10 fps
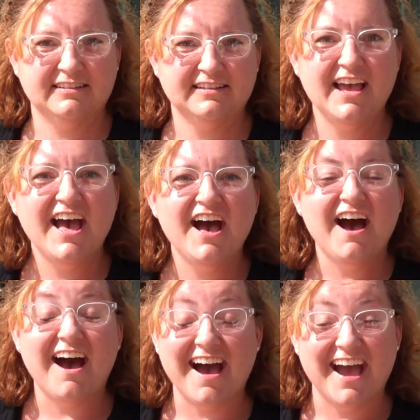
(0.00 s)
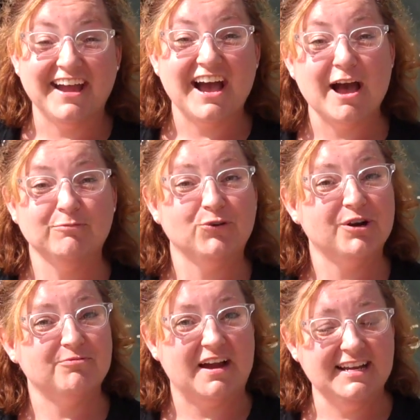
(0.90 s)
Hi, I'm
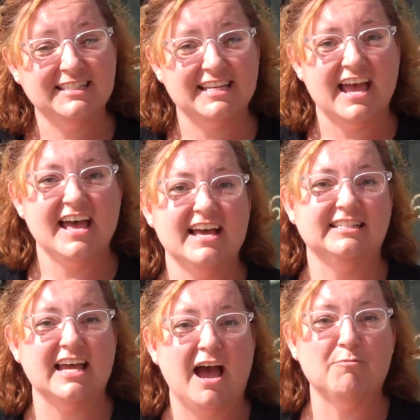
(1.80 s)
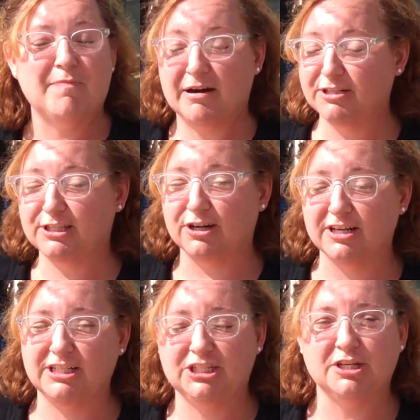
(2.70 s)
Laura Wright and I'm about to
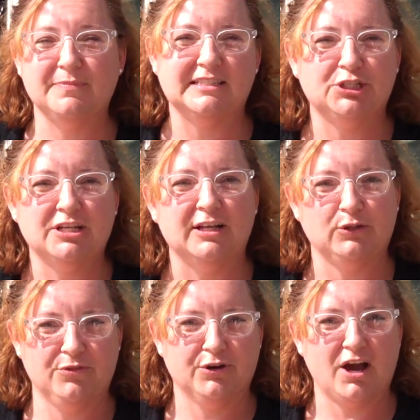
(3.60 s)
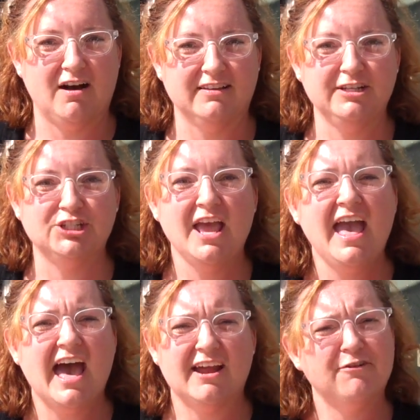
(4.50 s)
start a teaching position at Luther College
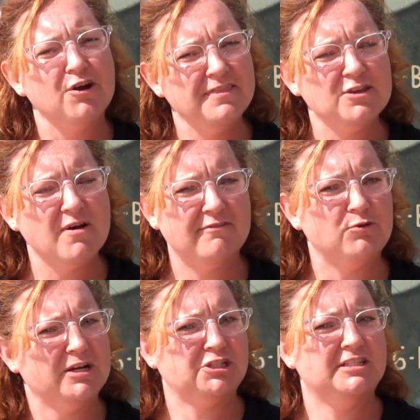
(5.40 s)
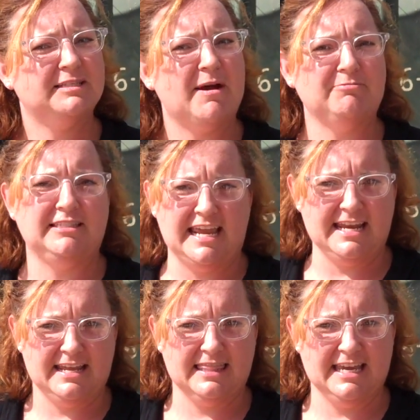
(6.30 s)
and I've heard that you have questions about
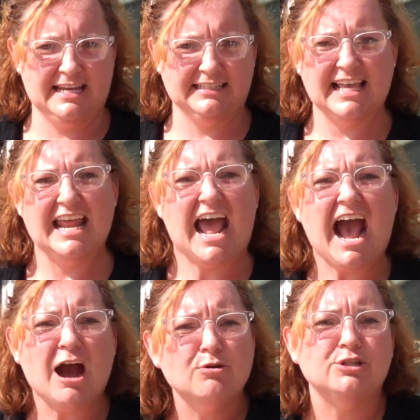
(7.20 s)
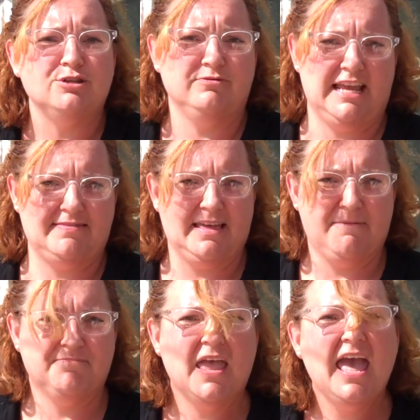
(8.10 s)
dating things and how do you date
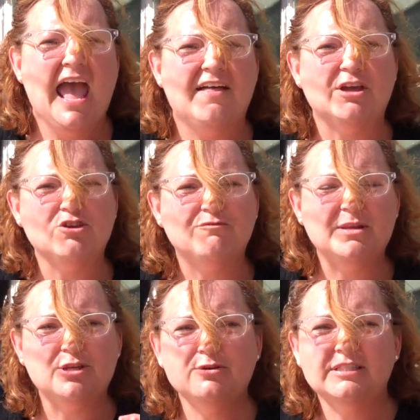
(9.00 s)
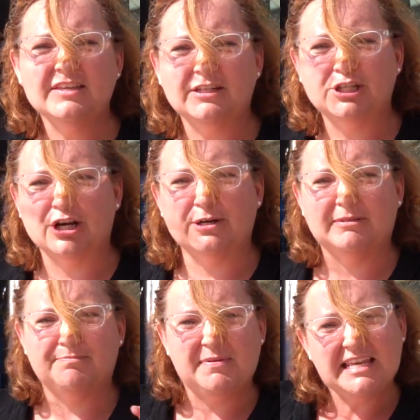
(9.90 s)
them and that you've been using the
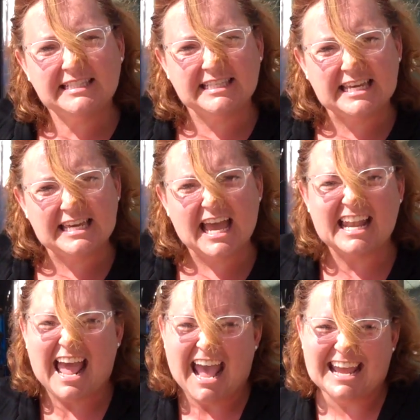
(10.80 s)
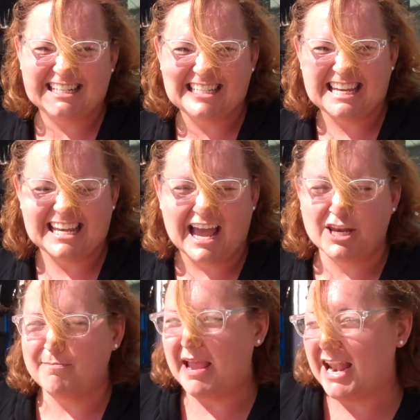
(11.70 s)
terms BC and AD
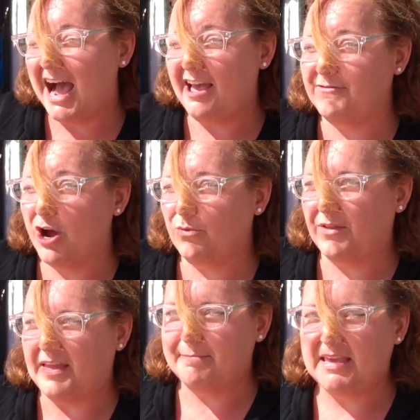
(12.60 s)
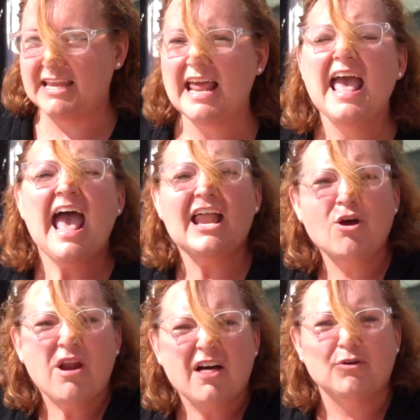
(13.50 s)
and you may not have known what they mean
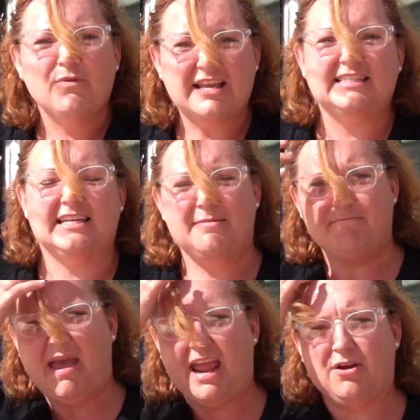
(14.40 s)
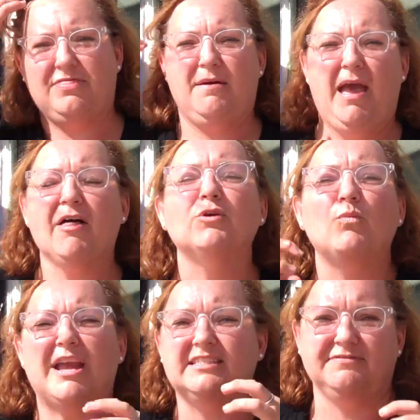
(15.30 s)
and known other ways to compare them, other
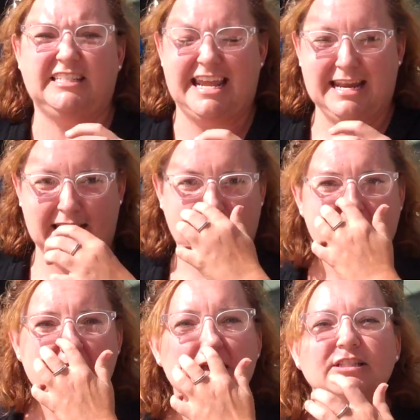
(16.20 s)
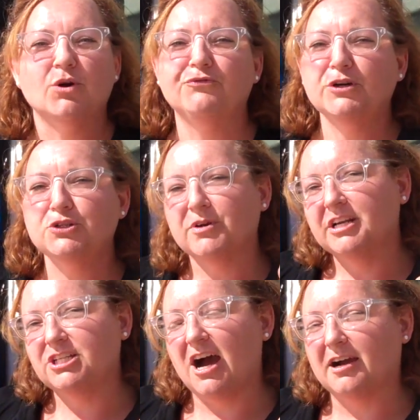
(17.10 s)
ways of dating. So first we're
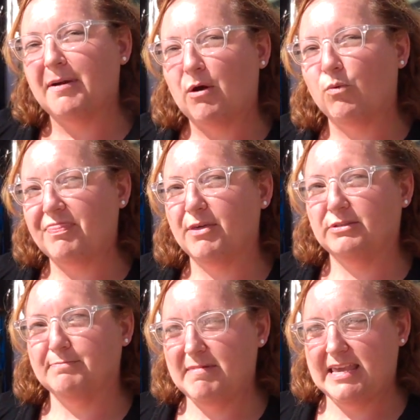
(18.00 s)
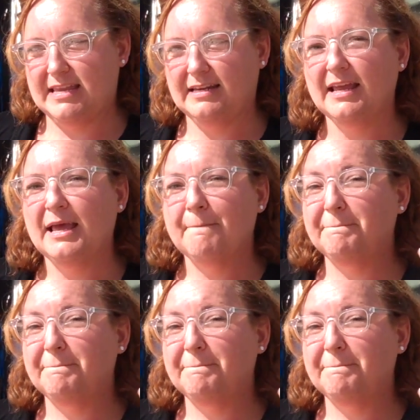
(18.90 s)
going to talk about what those mean.